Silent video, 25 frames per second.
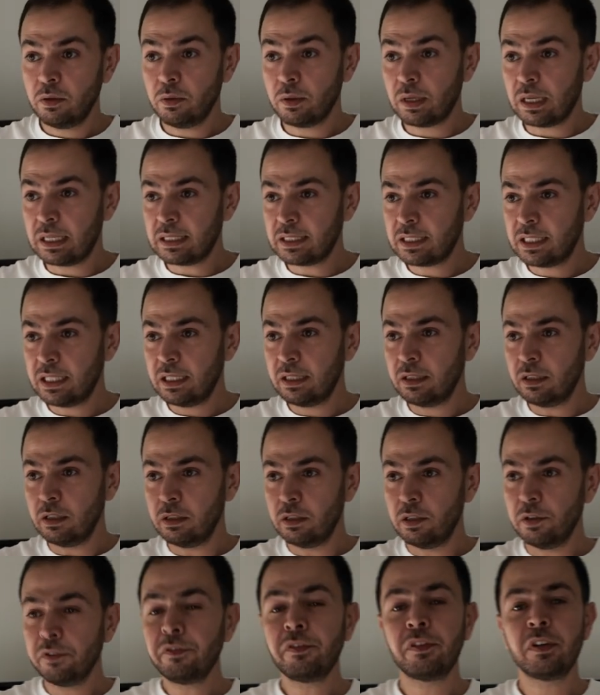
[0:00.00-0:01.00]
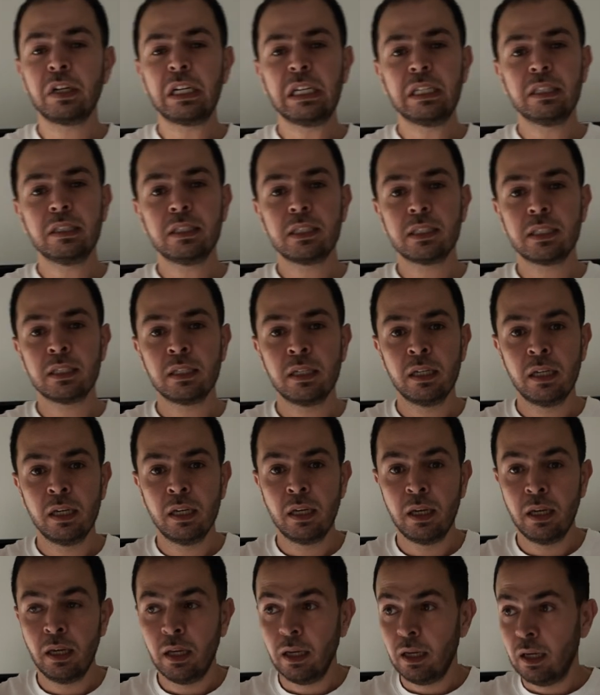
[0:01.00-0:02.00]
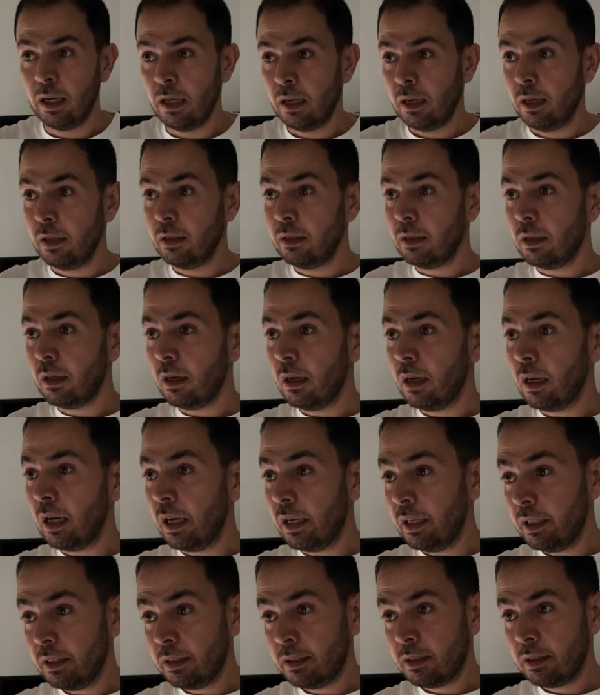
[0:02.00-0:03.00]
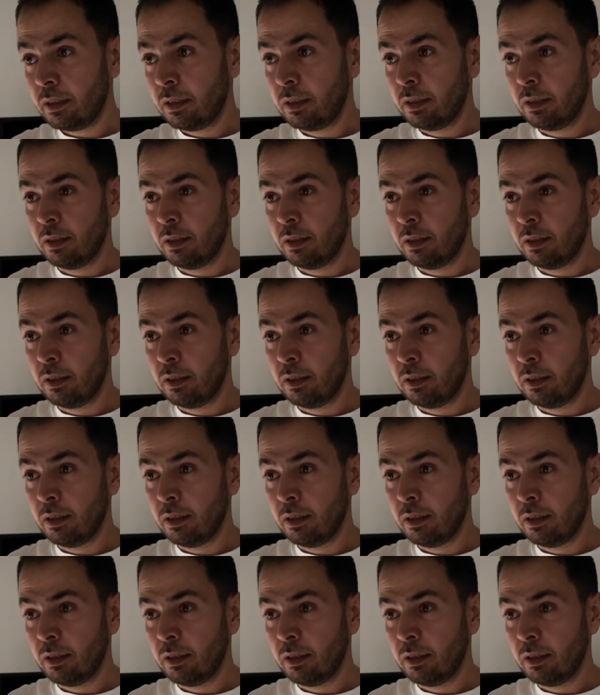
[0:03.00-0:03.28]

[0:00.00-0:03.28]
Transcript: you can see the difference in the light.